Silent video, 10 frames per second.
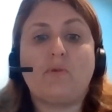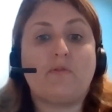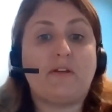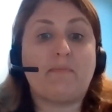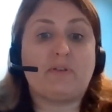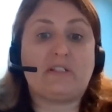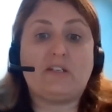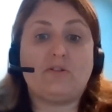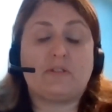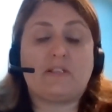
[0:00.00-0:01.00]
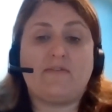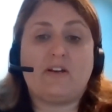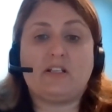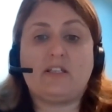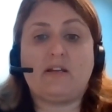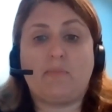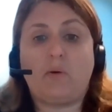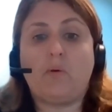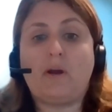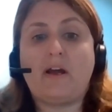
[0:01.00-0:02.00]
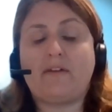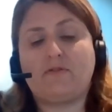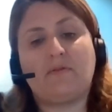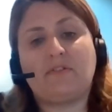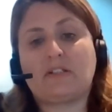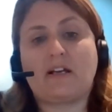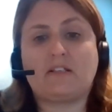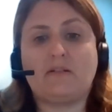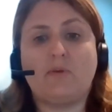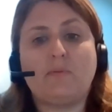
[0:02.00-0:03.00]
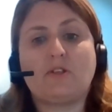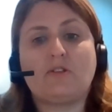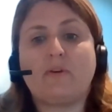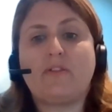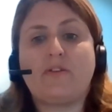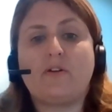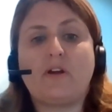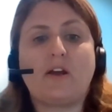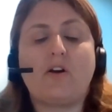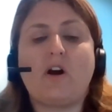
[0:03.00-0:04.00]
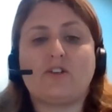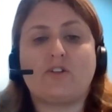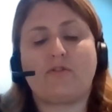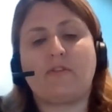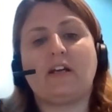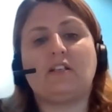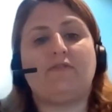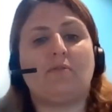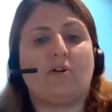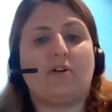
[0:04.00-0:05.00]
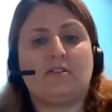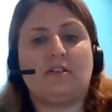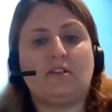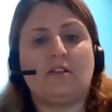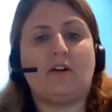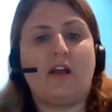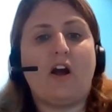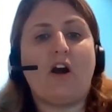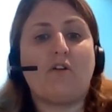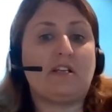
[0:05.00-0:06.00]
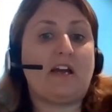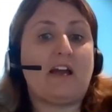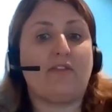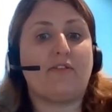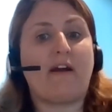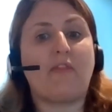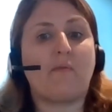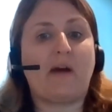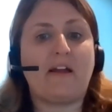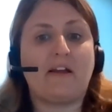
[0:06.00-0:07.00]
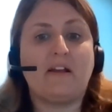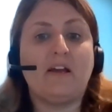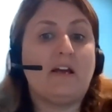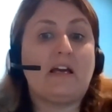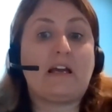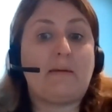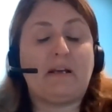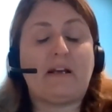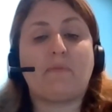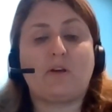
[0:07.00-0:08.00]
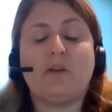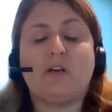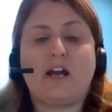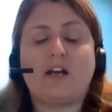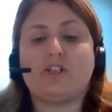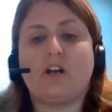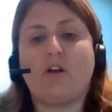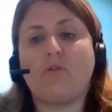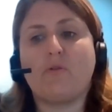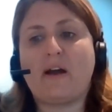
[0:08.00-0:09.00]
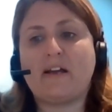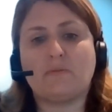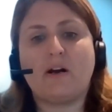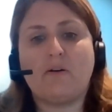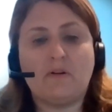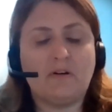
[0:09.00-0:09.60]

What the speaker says: We'll then present your CV to the employer after we've discussed some options with you and guide you through the interview process, holding your hand throughout the way and keeping up the communication along the way as well.